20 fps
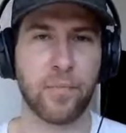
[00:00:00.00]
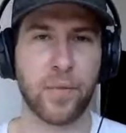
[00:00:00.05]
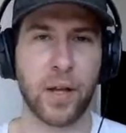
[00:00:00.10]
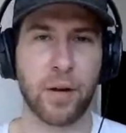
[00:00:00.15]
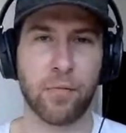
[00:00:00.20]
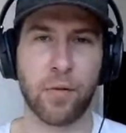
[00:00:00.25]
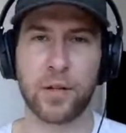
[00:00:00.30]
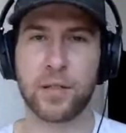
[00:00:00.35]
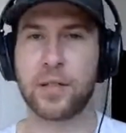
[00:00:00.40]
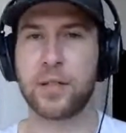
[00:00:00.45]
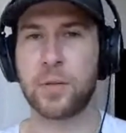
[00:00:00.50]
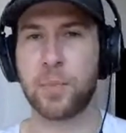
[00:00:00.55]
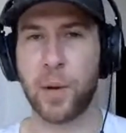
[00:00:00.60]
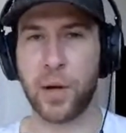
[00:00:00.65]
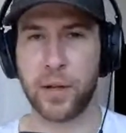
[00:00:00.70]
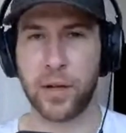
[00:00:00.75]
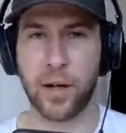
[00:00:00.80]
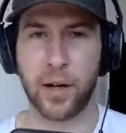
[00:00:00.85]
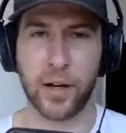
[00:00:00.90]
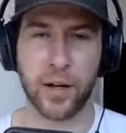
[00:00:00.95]
a roster
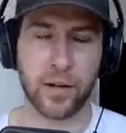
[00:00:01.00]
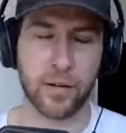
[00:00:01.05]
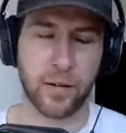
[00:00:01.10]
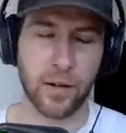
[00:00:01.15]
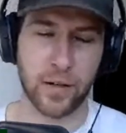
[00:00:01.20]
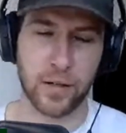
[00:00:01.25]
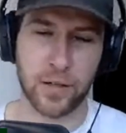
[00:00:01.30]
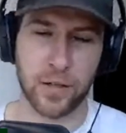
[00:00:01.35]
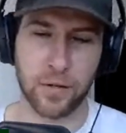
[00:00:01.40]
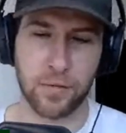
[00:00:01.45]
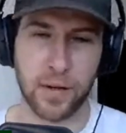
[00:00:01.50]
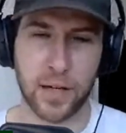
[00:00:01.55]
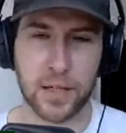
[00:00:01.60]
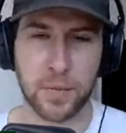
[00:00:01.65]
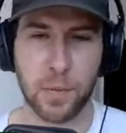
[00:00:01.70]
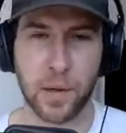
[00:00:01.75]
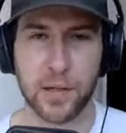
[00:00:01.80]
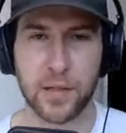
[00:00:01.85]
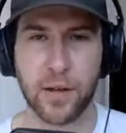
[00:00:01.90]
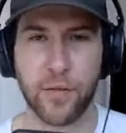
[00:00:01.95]
spot, not a not a two way spot.